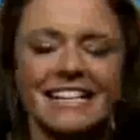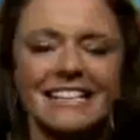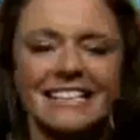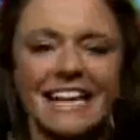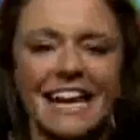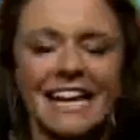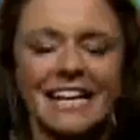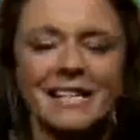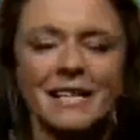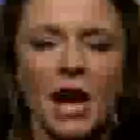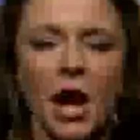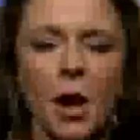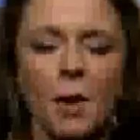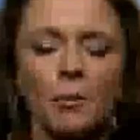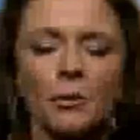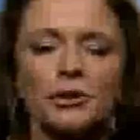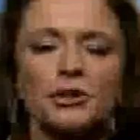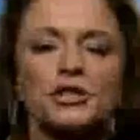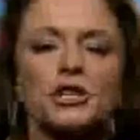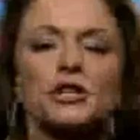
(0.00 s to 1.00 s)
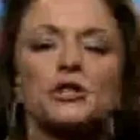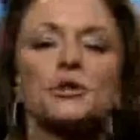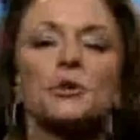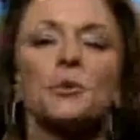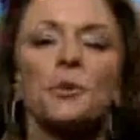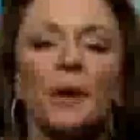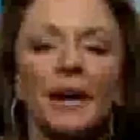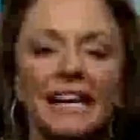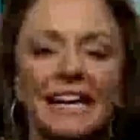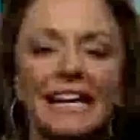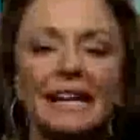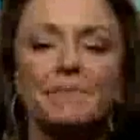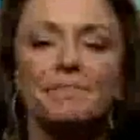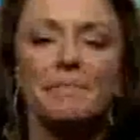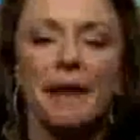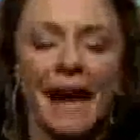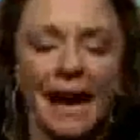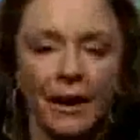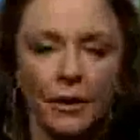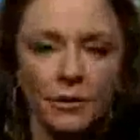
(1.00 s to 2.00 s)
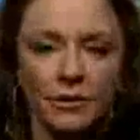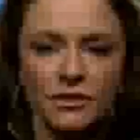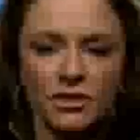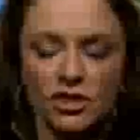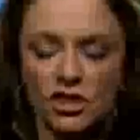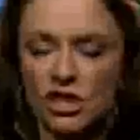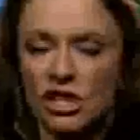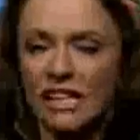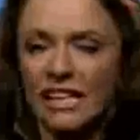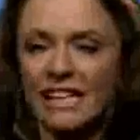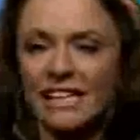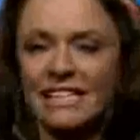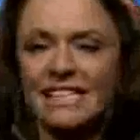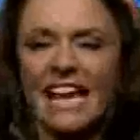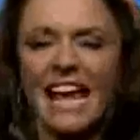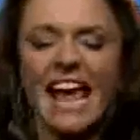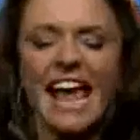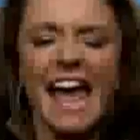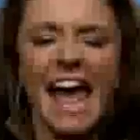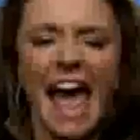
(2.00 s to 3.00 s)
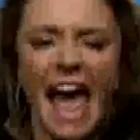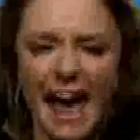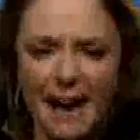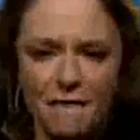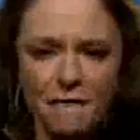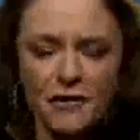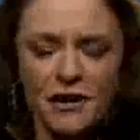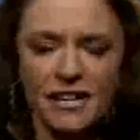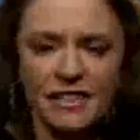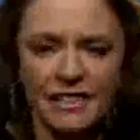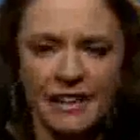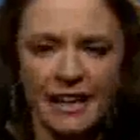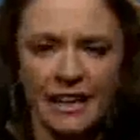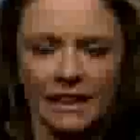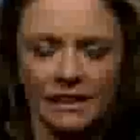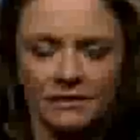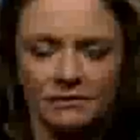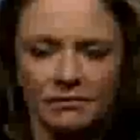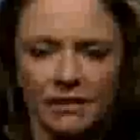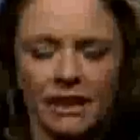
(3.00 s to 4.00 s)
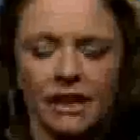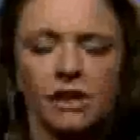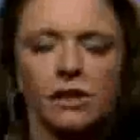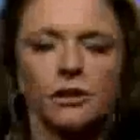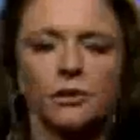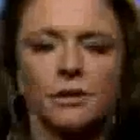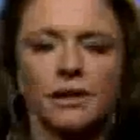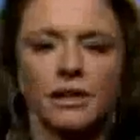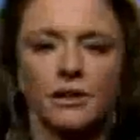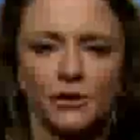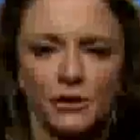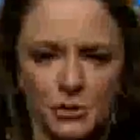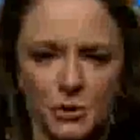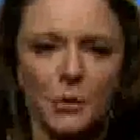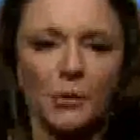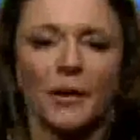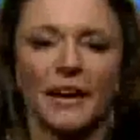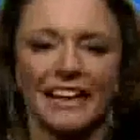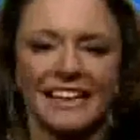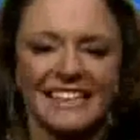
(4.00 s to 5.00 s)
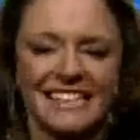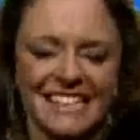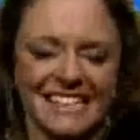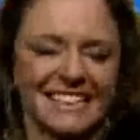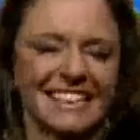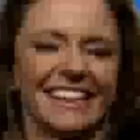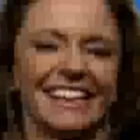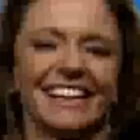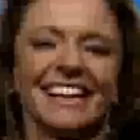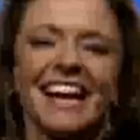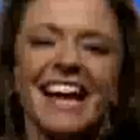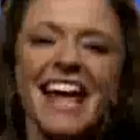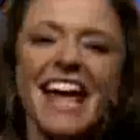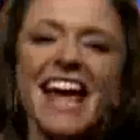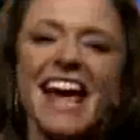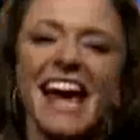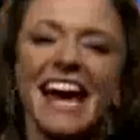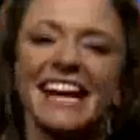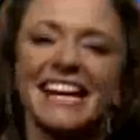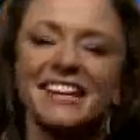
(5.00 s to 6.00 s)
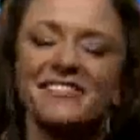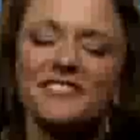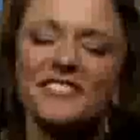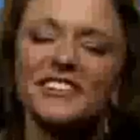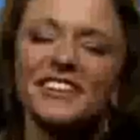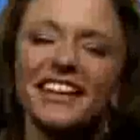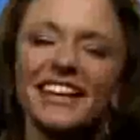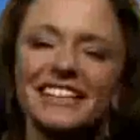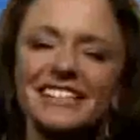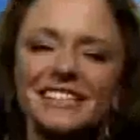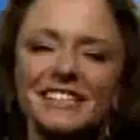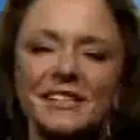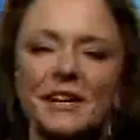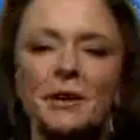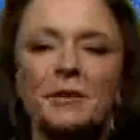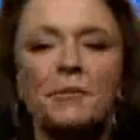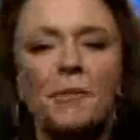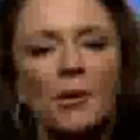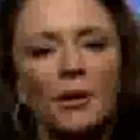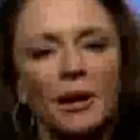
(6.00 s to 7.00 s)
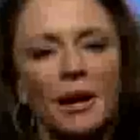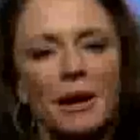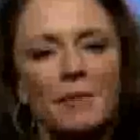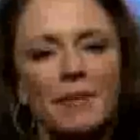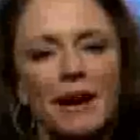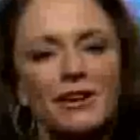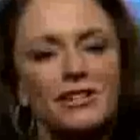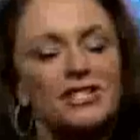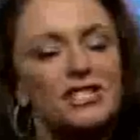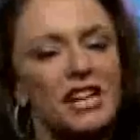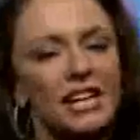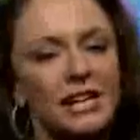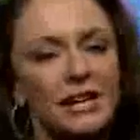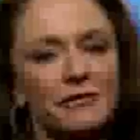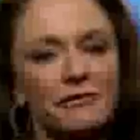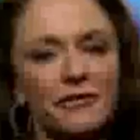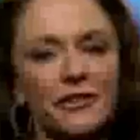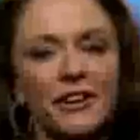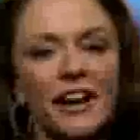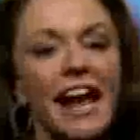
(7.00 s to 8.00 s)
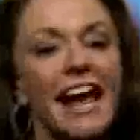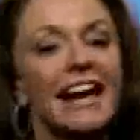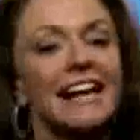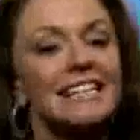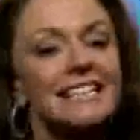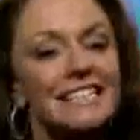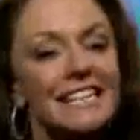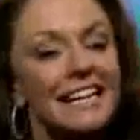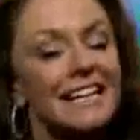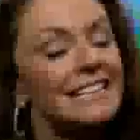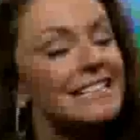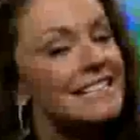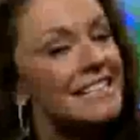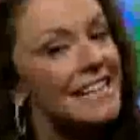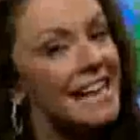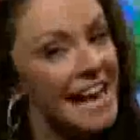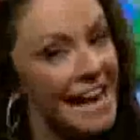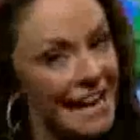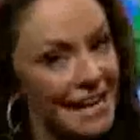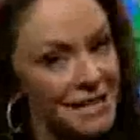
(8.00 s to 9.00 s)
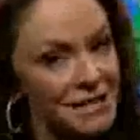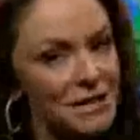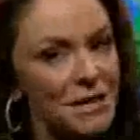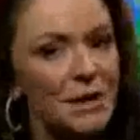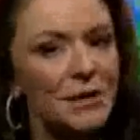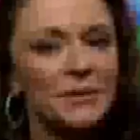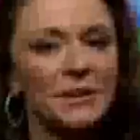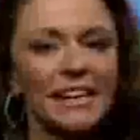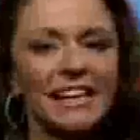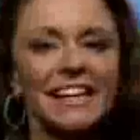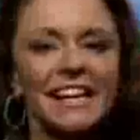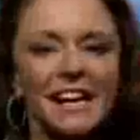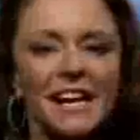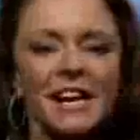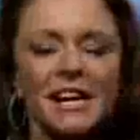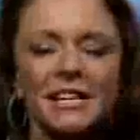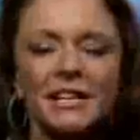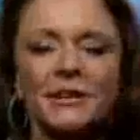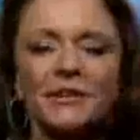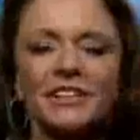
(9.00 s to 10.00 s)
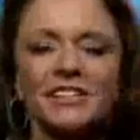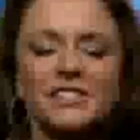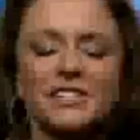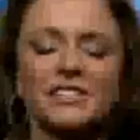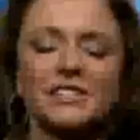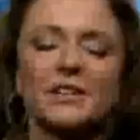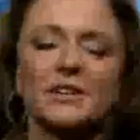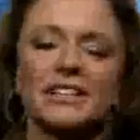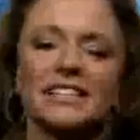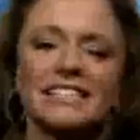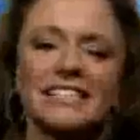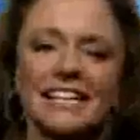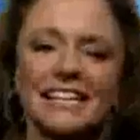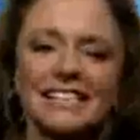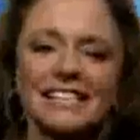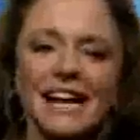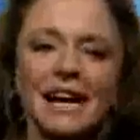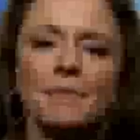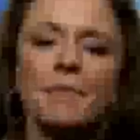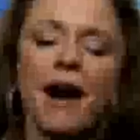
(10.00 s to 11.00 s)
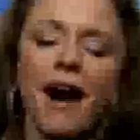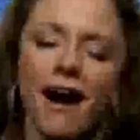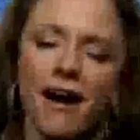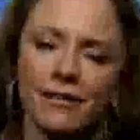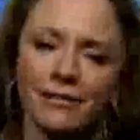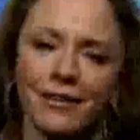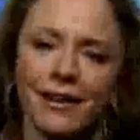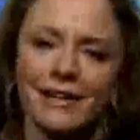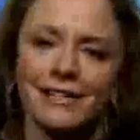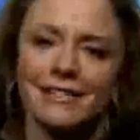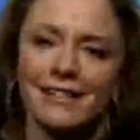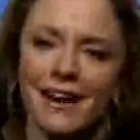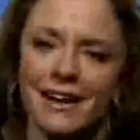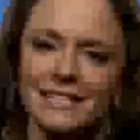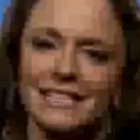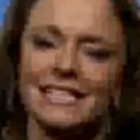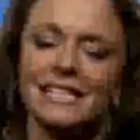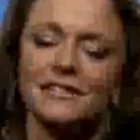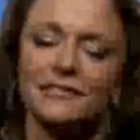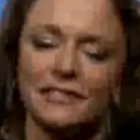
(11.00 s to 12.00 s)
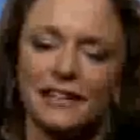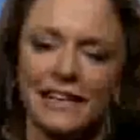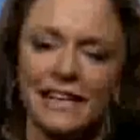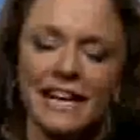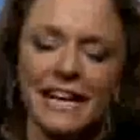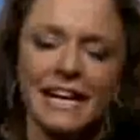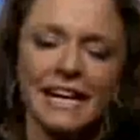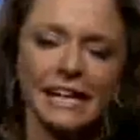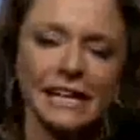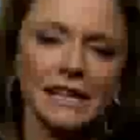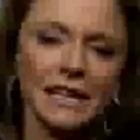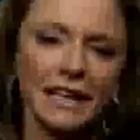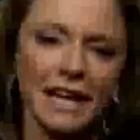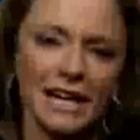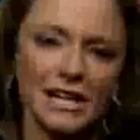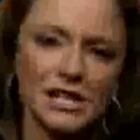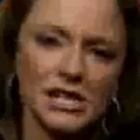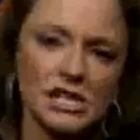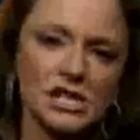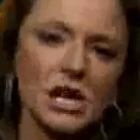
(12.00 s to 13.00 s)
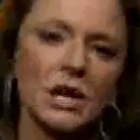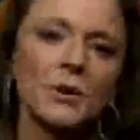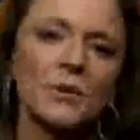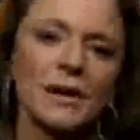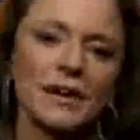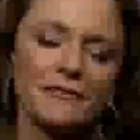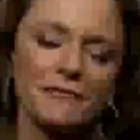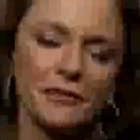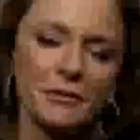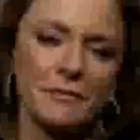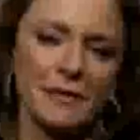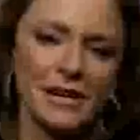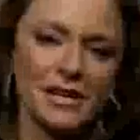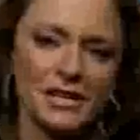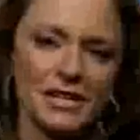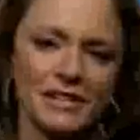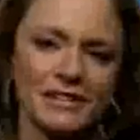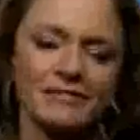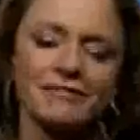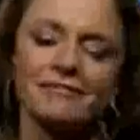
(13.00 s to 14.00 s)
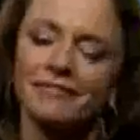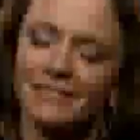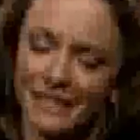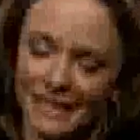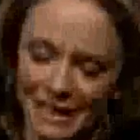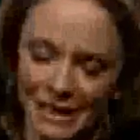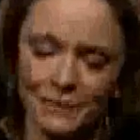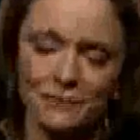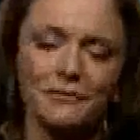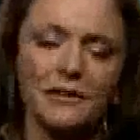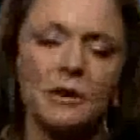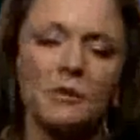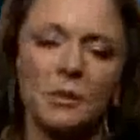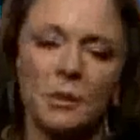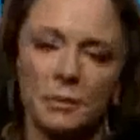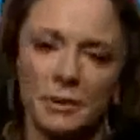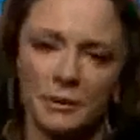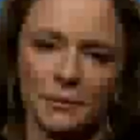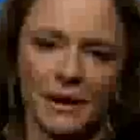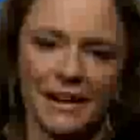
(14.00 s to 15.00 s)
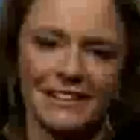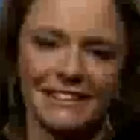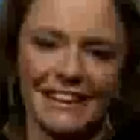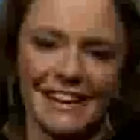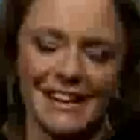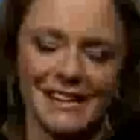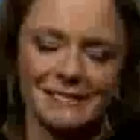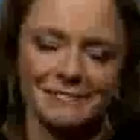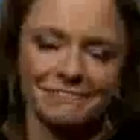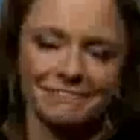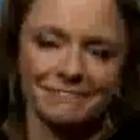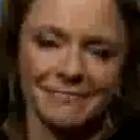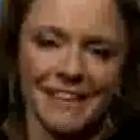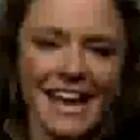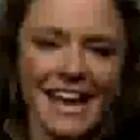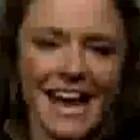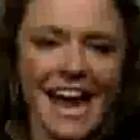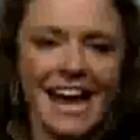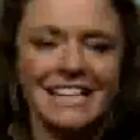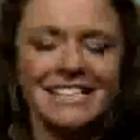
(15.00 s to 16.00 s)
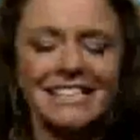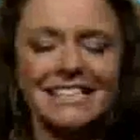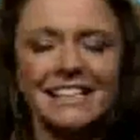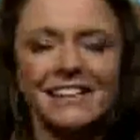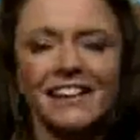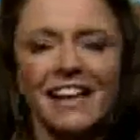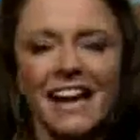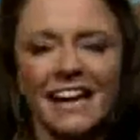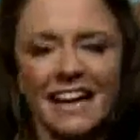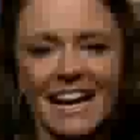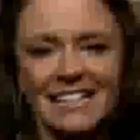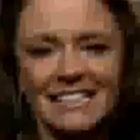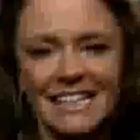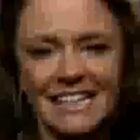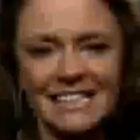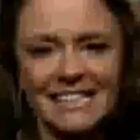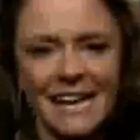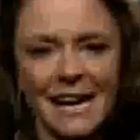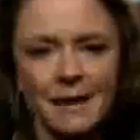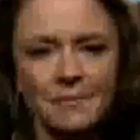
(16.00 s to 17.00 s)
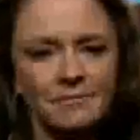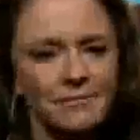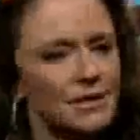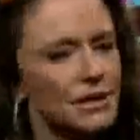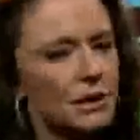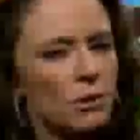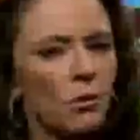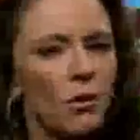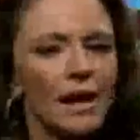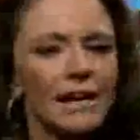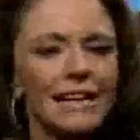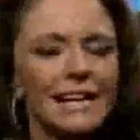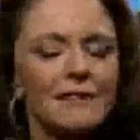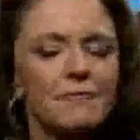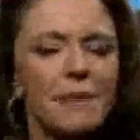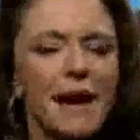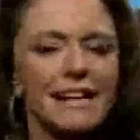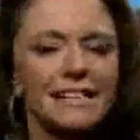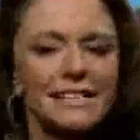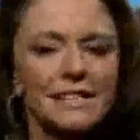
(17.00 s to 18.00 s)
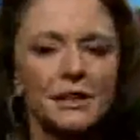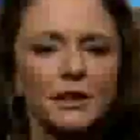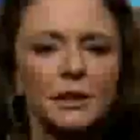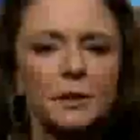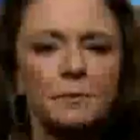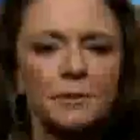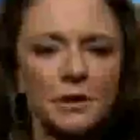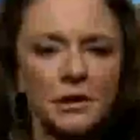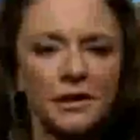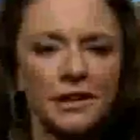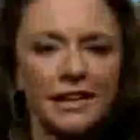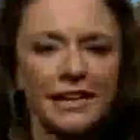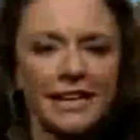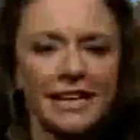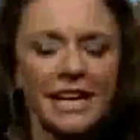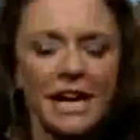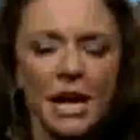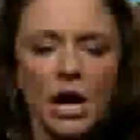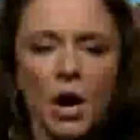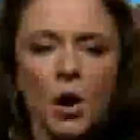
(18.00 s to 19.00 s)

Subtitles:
has gained almost 20 pounds. She eats everything, including her toys. And if you'd like to know more about Jennifer and Zanzi and Tony, you can just go to daytimeonline.tv, click on show information. The info will be right there. And still ahead on Daytime, do you want to give back to your community?